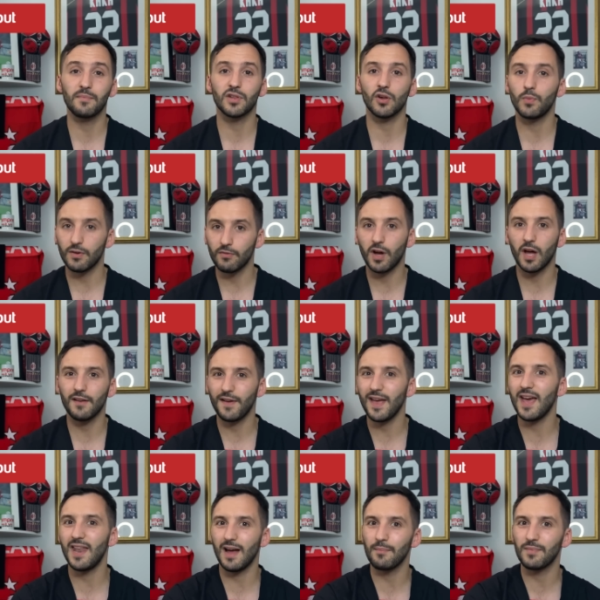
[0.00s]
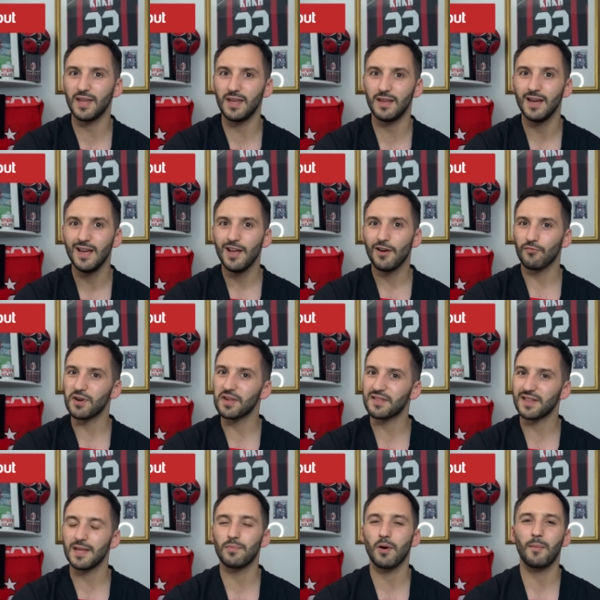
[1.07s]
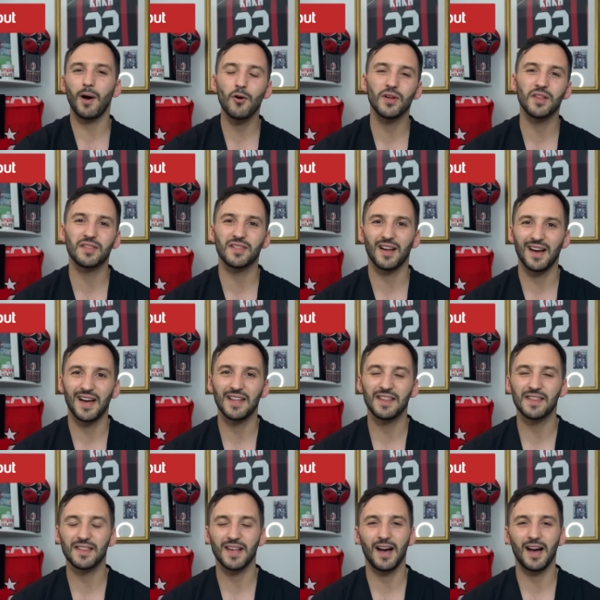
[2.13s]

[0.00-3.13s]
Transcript: So we're kind of hitting up the recently promoted sides.